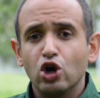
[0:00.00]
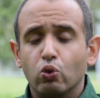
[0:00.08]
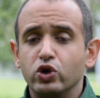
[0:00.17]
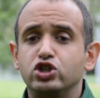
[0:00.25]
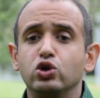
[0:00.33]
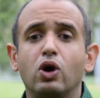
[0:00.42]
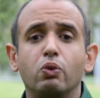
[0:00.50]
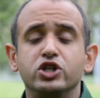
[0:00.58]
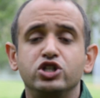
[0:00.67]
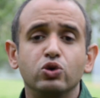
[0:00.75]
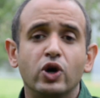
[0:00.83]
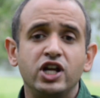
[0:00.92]
We do what we
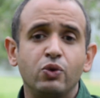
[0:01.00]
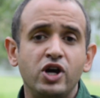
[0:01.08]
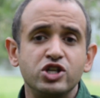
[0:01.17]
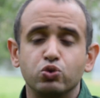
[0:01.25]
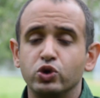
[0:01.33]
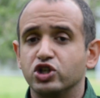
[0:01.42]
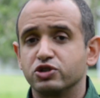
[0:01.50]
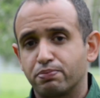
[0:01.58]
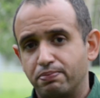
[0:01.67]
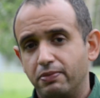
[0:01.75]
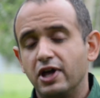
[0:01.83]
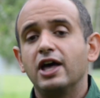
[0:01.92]
do anyways, which is
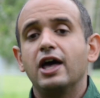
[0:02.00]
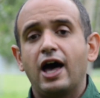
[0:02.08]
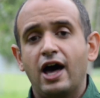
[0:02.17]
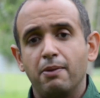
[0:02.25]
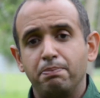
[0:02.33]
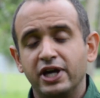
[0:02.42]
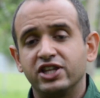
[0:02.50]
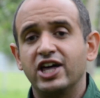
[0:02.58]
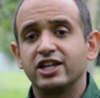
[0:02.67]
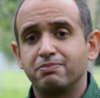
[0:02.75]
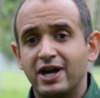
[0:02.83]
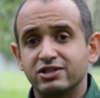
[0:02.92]
pick
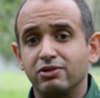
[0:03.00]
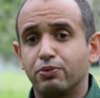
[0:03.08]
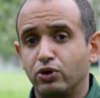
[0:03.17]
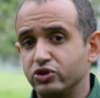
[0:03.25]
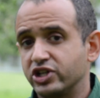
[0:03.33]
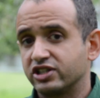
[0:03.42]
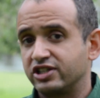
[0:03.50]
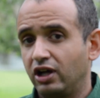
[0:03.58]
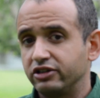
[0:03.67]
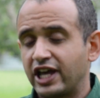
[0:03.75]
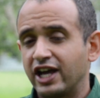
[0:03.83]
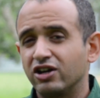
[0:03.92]
that maximally producing
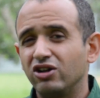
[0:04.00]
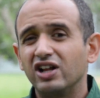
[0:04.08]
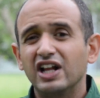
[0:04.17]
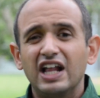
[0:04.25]
tilt angle.